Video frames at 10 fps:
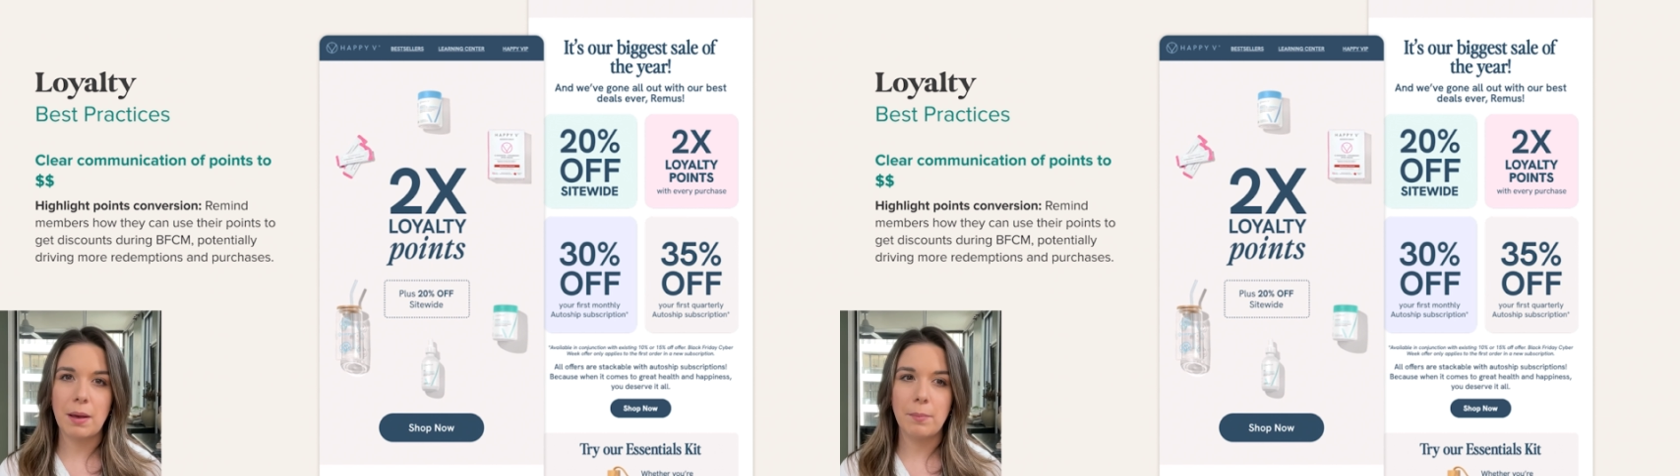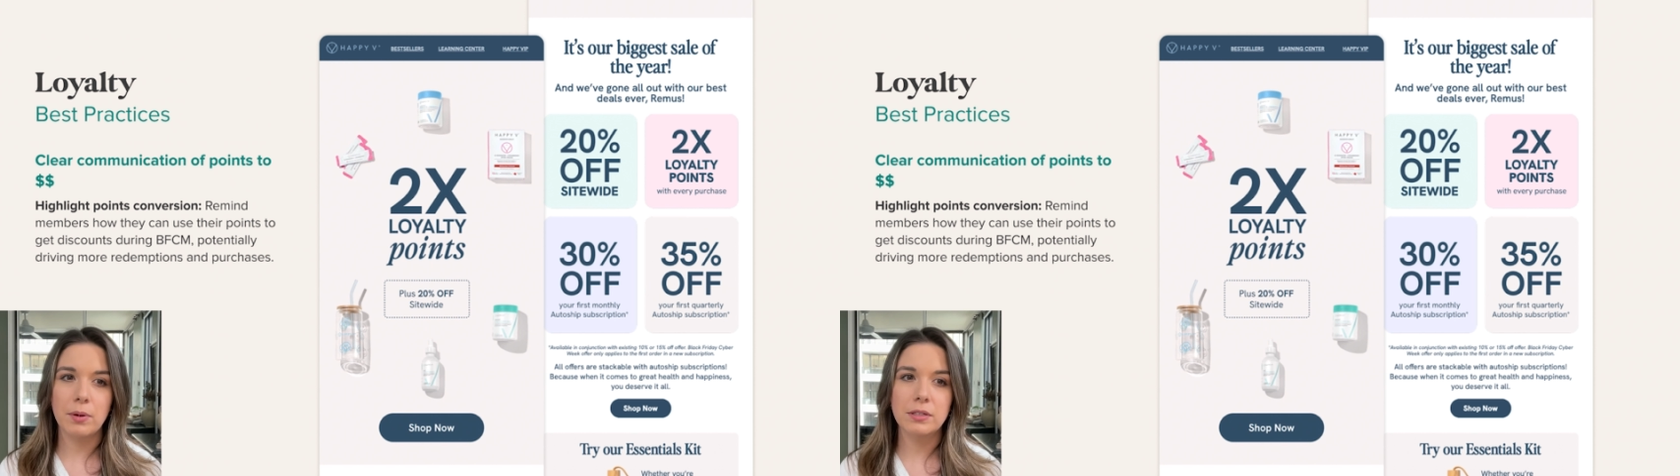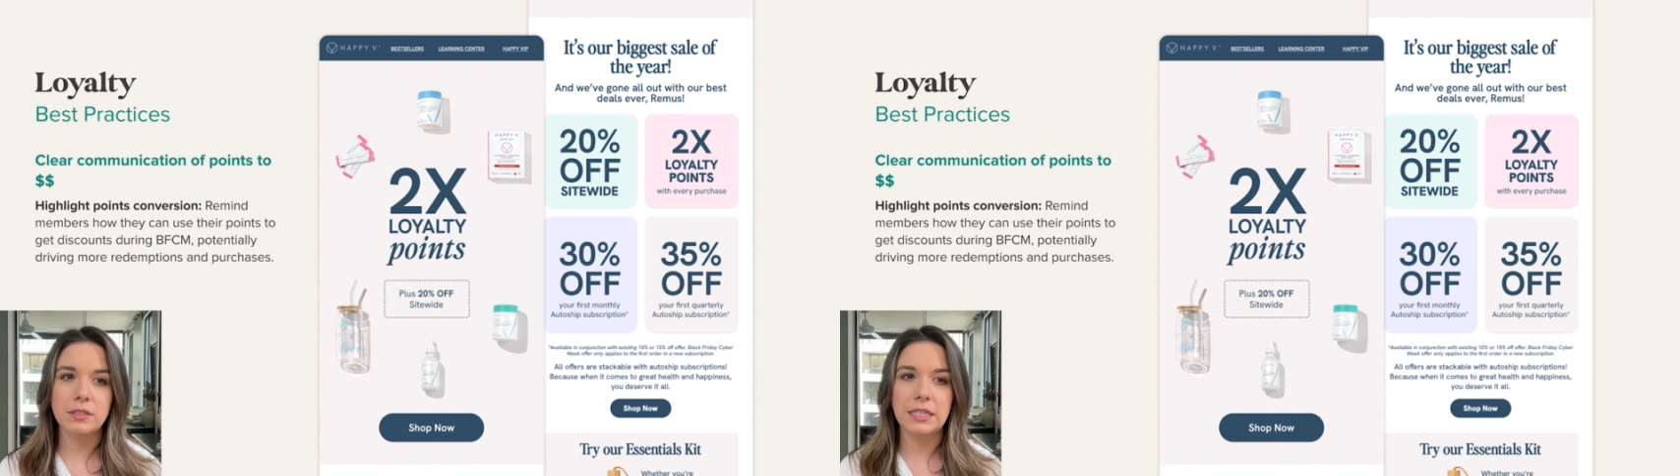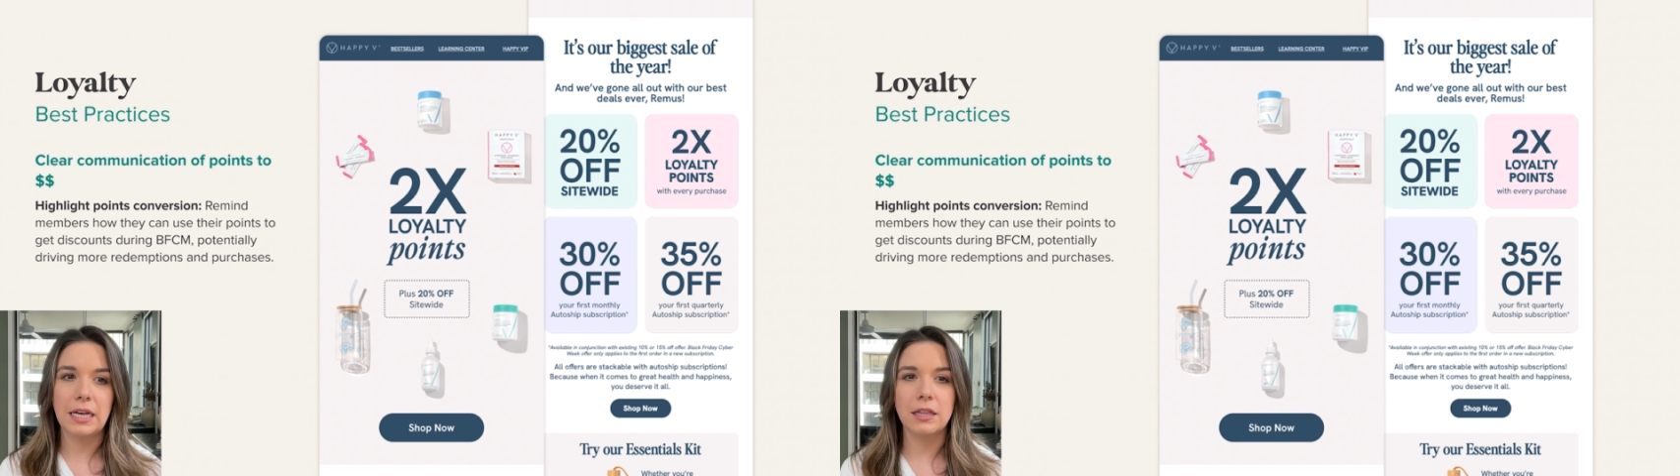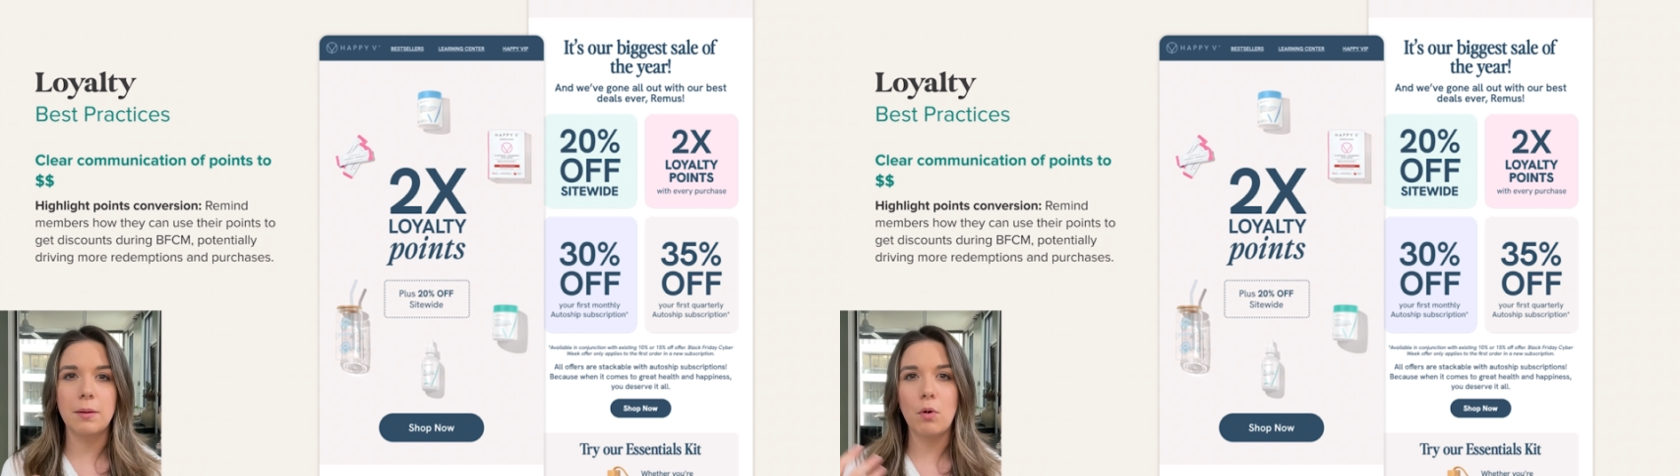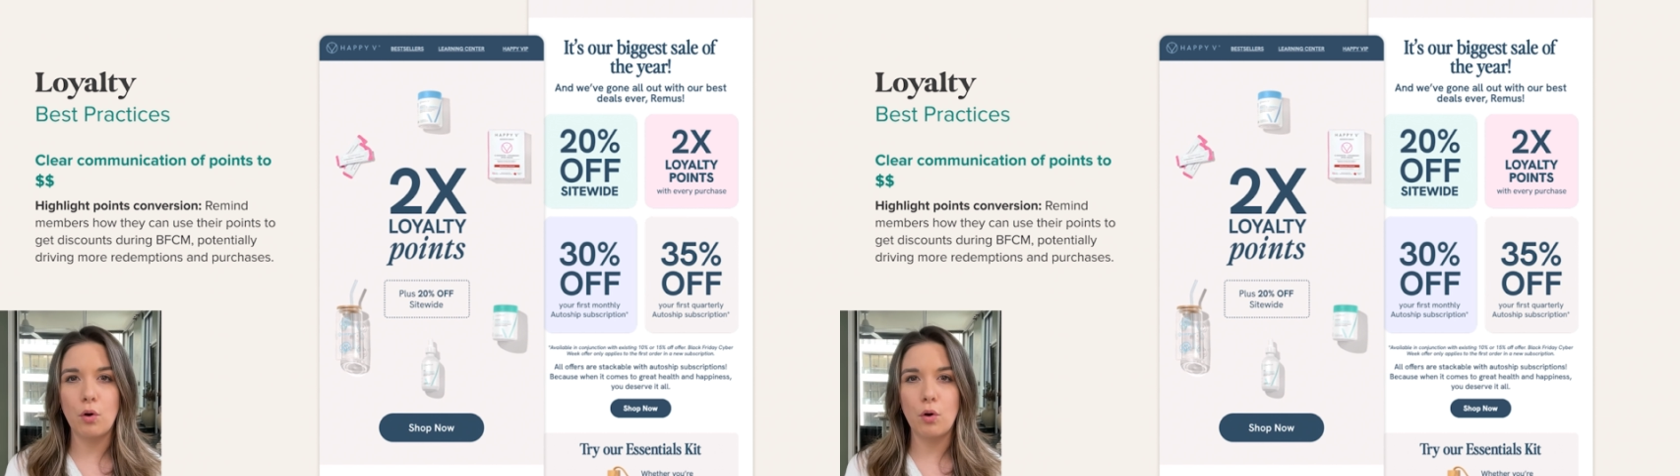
members to get them